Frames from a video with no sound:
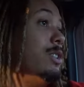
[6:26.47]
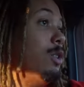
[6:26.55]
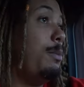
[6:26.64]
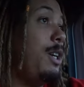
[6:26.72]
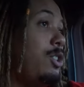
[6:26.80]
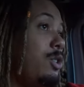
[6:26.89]
So
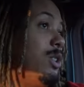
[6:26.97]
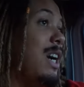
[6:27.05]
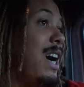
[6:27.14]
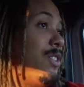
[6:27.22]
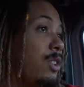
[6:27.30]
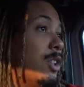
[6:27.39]
make sure you
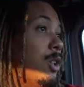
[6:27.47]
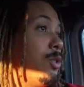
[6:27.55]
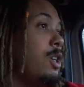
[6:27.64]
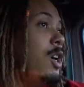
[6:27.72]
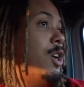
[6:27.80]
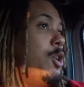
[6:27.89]
guys and
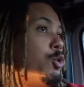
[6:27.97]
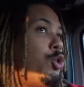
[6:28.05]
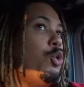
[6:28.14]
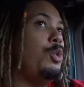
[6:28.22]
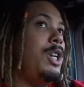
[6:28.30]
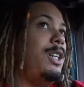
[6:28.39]
girls
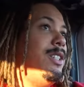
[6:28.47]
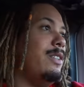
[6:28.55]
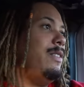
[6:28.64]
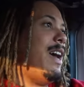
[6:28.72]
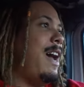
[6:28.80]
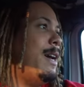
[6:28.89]
tune into
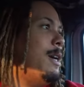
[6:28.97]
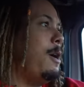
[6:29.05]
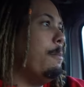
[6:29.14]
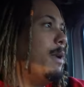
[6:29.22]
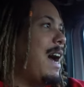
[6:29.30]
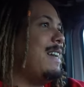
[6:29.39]
that.
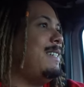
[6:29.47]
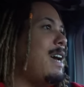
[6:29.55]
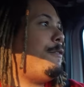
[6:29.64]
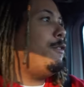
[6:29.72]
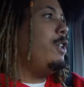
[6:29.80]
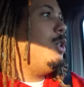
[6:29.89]
But I
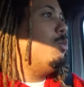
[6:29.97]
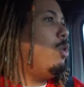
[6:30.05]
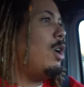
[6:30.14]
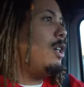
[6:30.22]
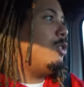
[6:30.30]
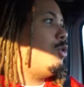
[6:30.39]
definitely
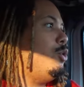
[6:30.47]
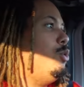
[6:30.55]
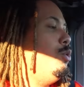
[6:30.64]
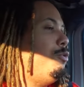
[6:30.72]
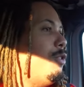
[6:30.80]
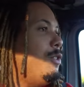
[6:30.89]
want
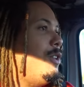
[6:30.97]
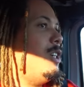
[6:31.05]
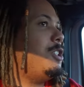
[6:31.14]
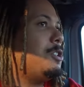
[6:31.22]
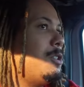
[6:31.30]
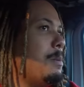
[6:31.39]
to, for
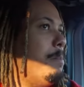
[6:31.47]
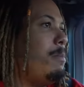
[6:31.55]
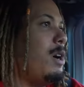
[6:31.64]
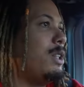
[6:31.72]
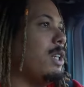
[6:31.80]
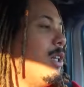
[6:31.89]
this month